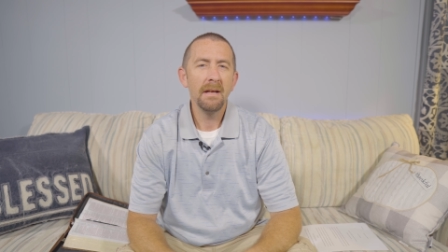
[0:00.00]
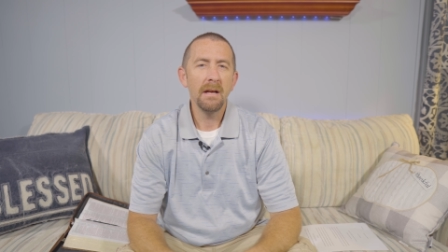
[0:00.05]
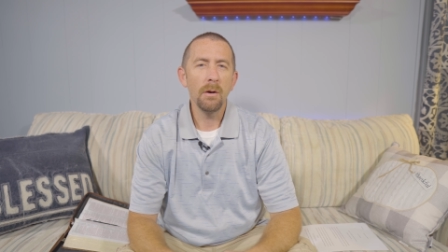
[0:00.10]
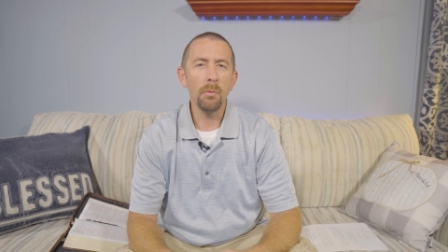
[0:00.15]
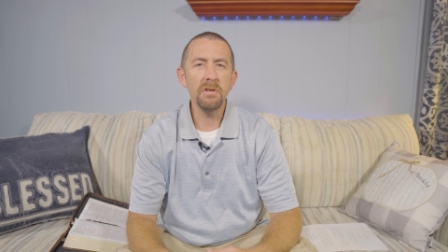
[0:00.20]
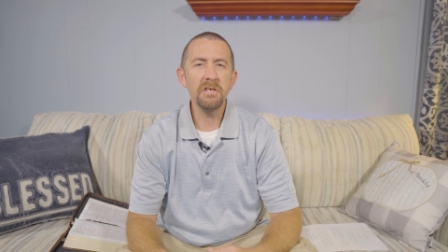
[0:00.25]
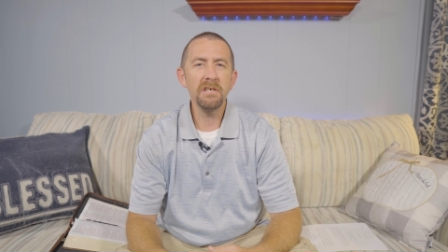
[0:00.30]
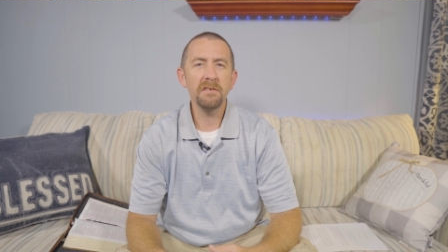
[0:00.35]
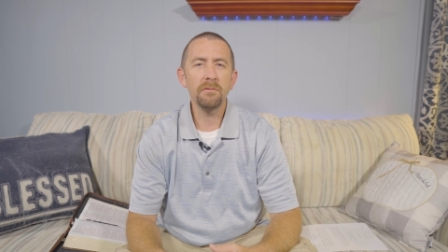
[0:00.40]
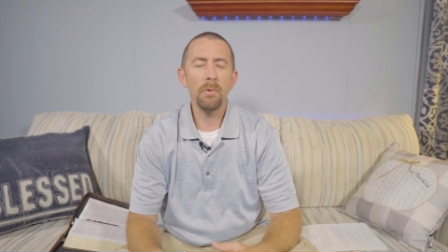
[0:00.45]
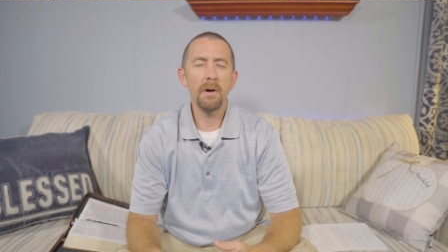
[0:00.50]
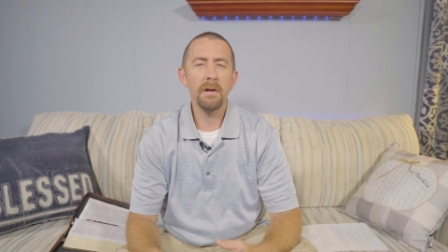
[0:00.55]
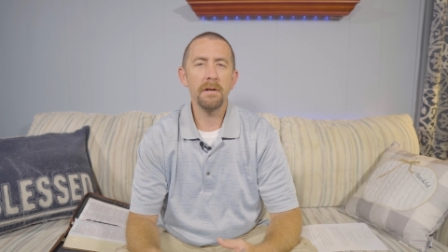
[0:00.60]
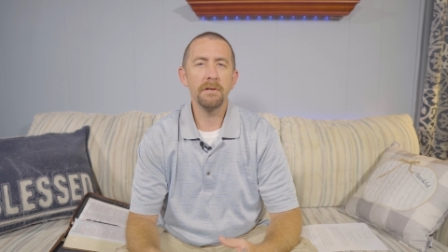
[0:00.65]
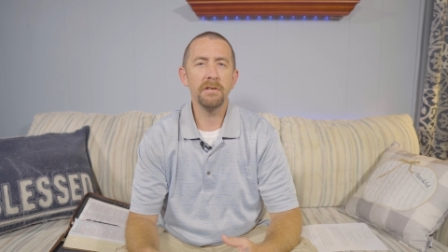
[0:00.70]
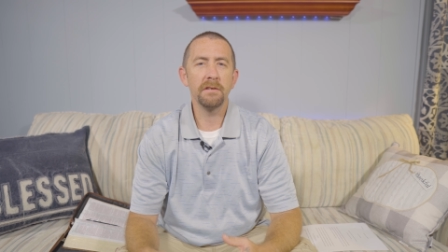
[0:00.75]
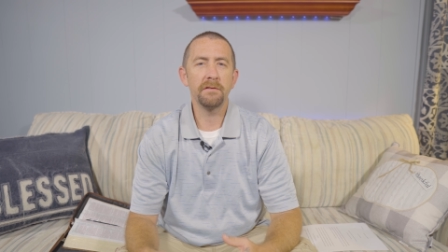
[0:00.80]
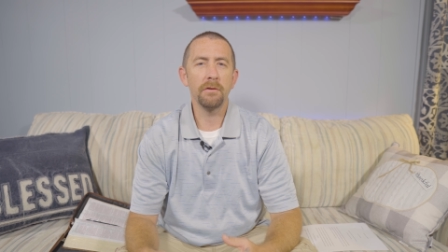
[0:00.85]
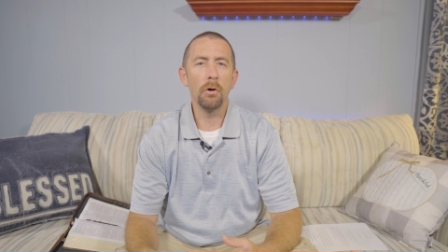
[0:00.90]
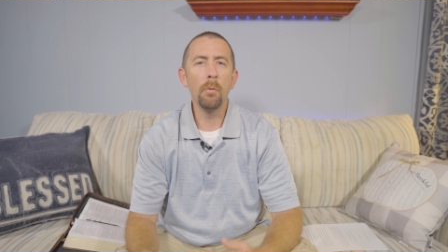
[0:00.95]
And we just want
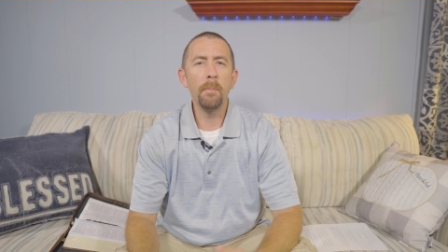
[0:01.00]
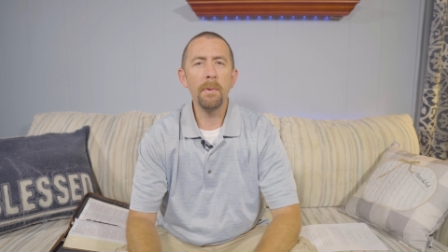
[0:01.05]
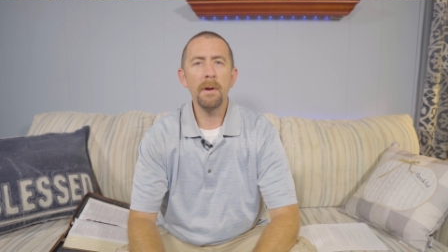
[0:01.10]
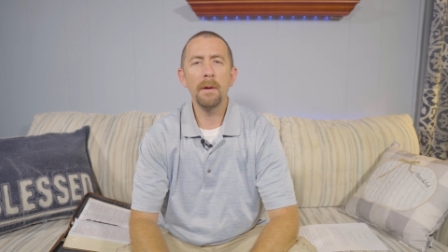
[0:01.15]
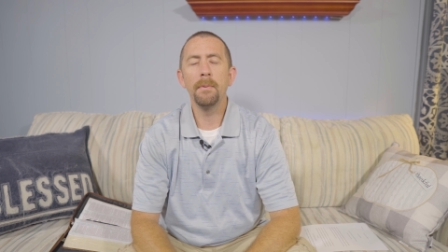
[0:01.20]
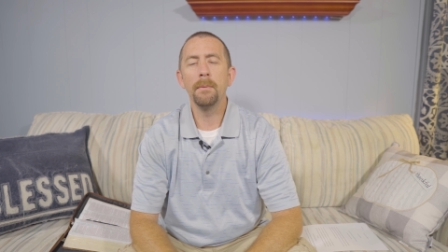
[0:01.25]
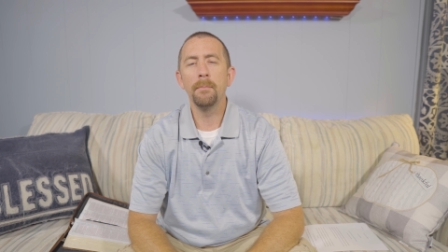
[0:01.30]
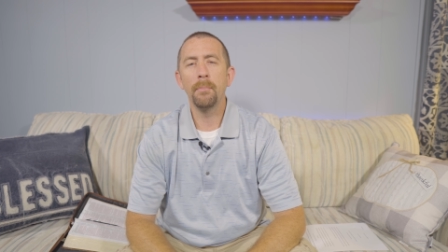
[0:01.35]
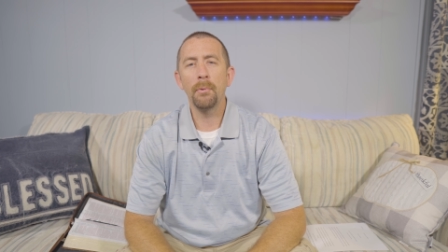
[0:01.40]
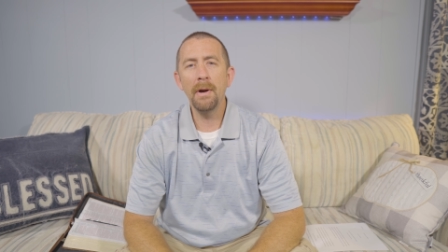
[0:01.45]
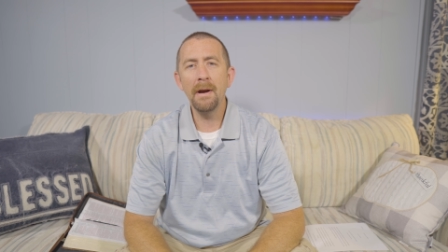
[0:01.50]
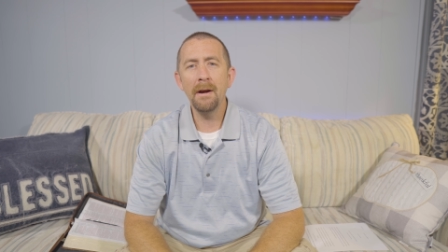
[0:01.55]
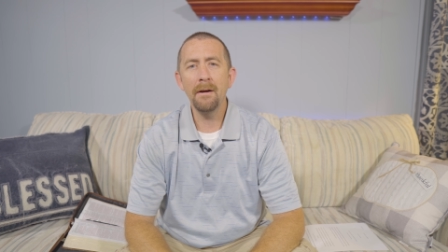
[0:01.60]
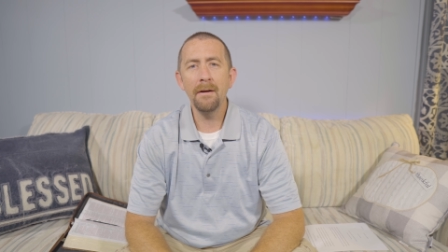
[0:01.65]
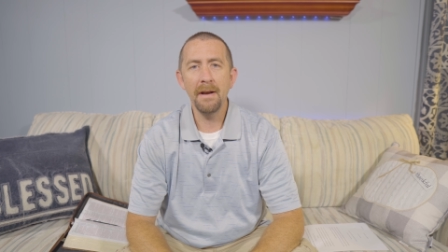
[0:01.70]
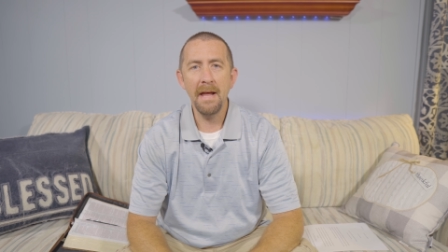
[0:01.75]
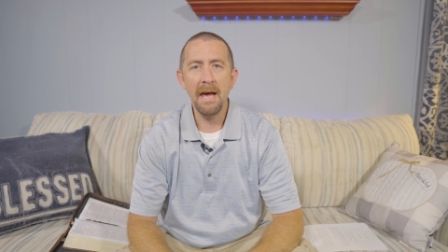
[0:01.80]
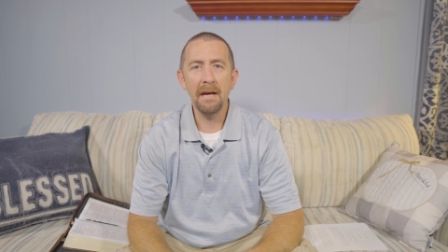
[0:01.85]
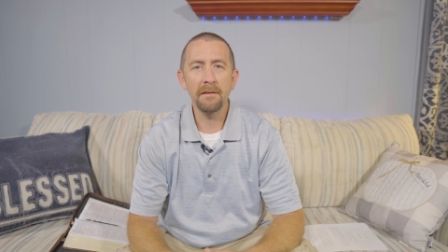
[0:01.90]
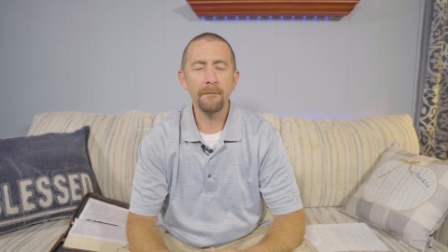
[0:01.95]
to just open up in prayer
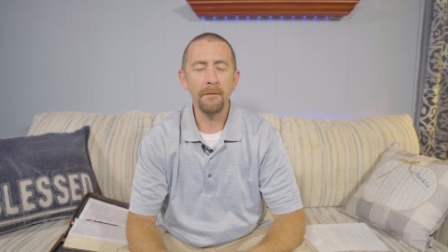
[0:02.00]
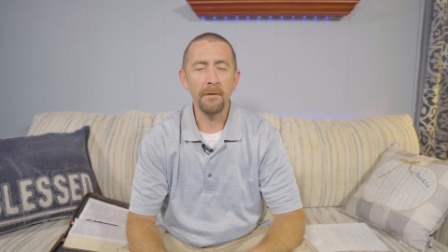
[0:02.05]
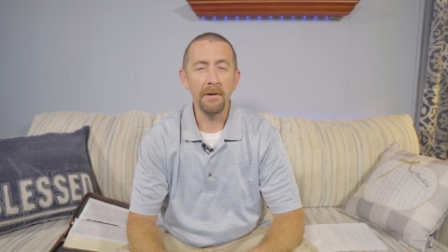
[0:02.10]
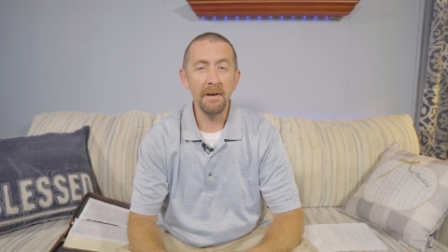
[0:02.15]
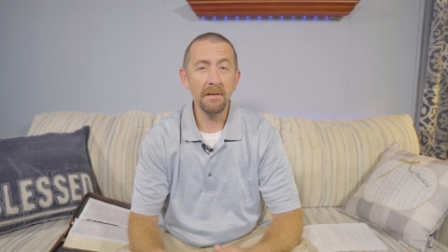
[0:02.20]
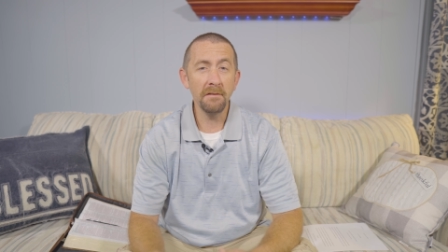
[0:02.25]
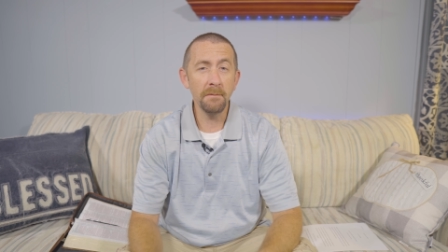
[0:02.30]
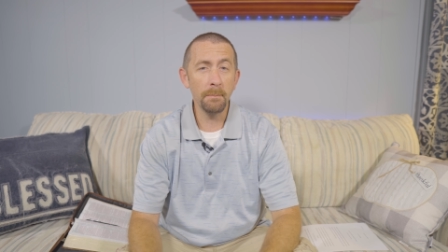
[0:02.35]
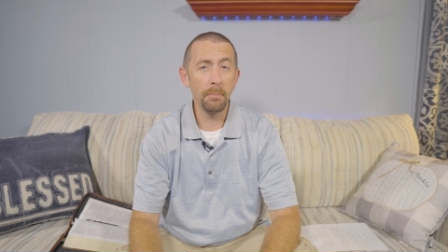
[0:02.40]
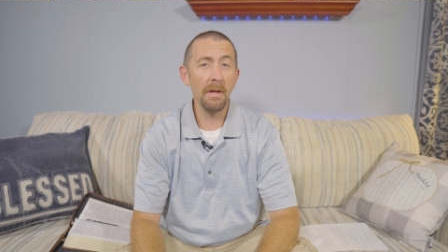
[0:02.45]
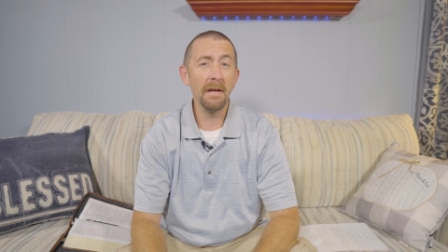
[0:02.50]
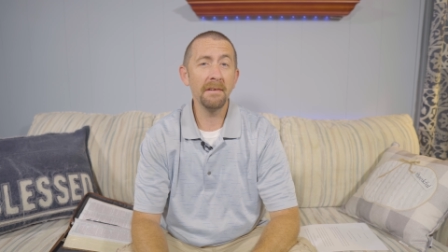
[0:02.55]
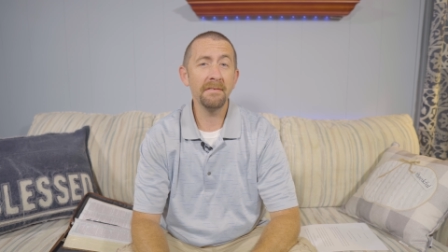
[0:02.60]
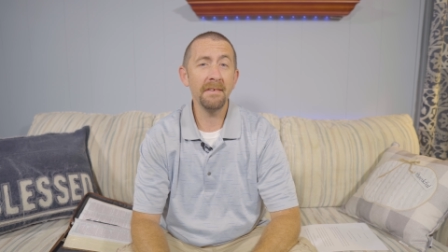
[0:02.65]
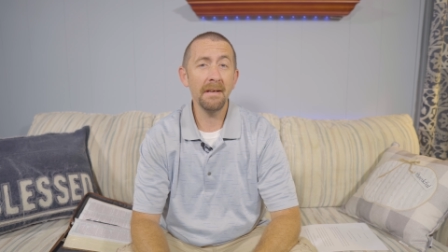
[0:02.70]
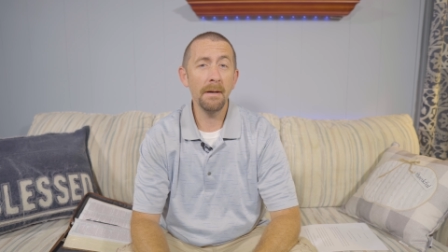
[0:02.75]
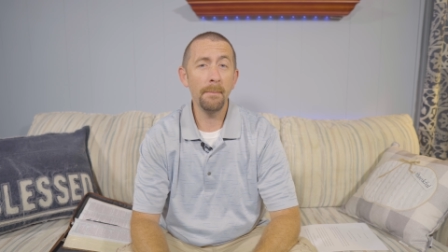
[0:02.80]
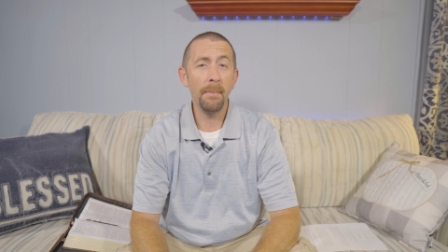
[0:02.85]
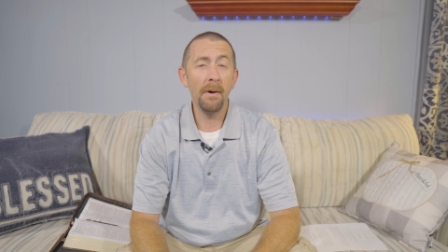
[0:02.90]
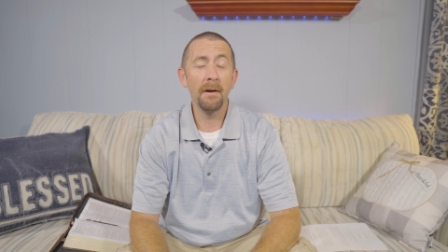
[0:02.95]
and ask for His
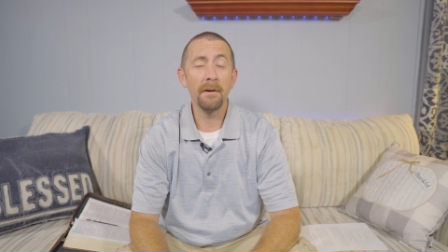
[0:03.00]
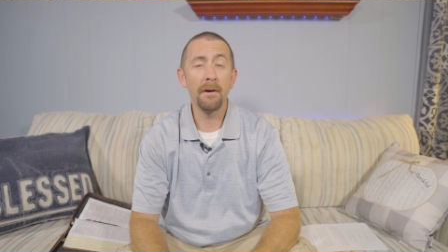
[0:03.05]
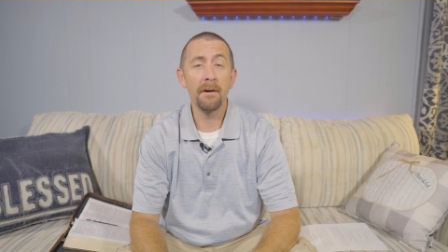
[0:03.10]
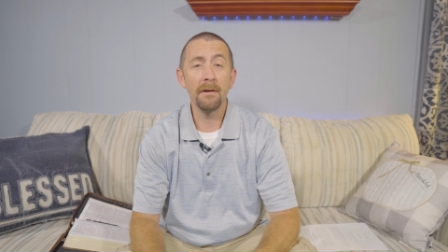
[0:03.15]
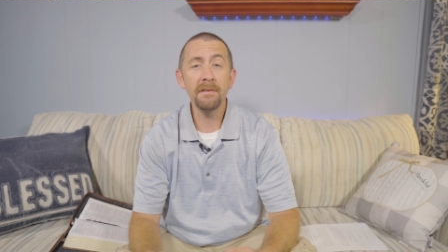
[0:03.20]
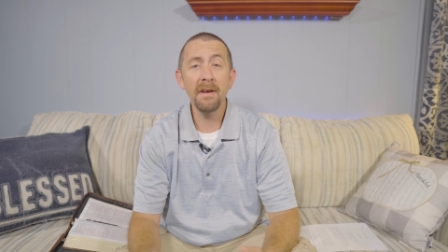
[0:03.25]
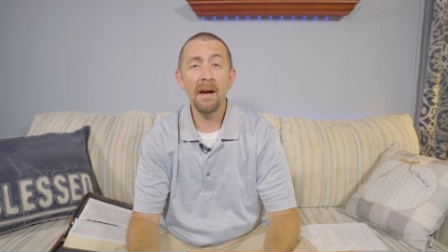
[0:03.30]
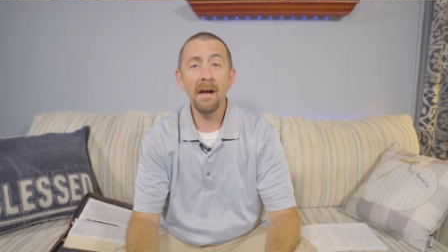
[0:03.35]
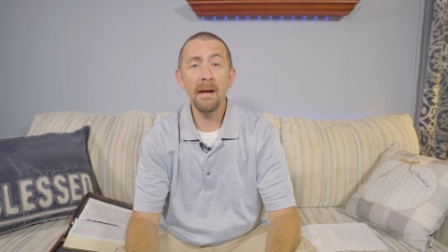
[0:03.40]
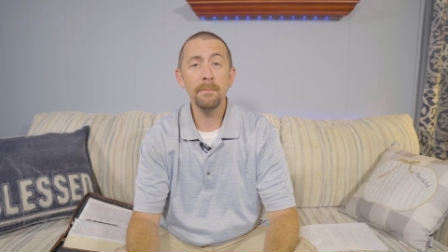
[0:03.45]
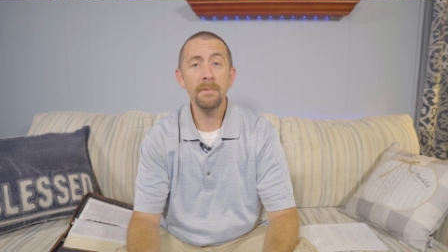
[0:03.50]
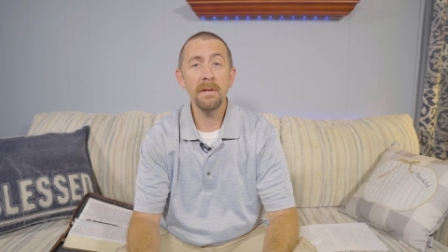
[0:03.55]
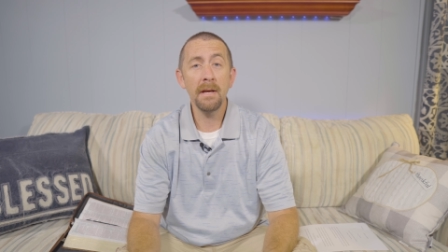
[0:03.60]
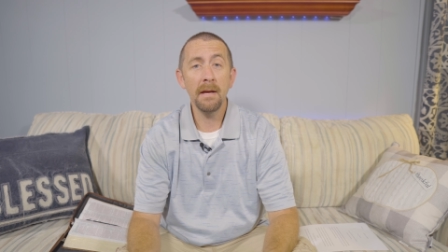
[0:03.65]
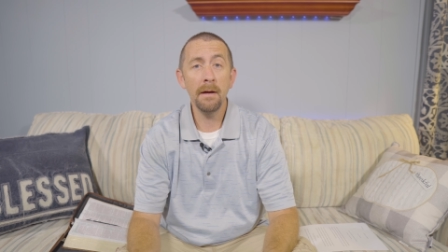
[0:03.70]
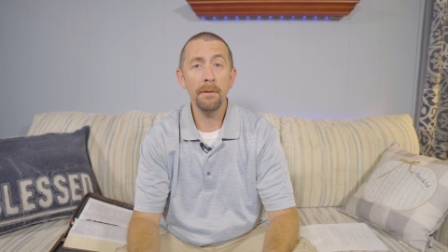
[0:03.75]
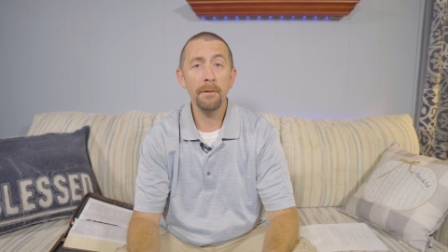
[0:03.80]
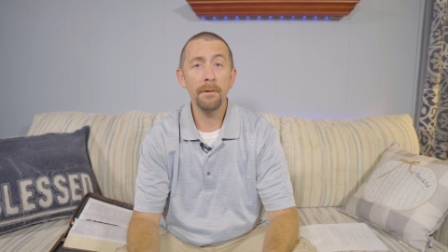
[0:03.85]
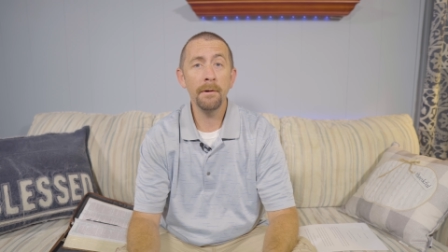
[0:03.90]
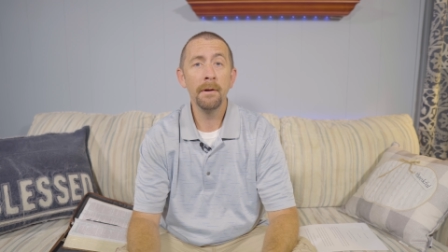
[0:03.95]
blessing upon our time
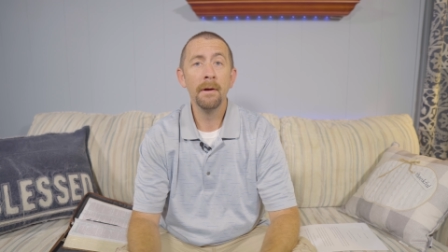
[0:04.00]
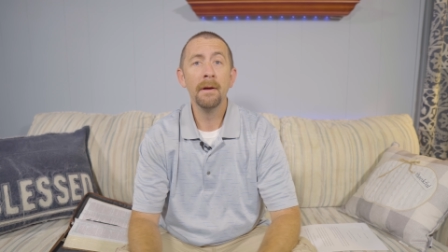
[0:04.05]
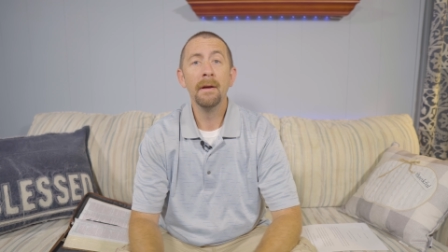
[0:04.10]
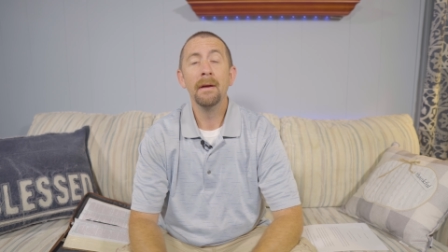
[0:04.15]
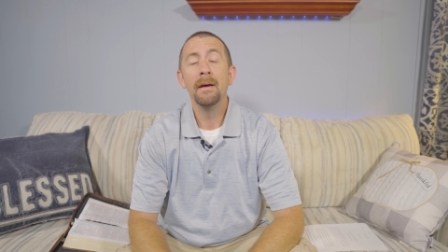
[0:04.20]
together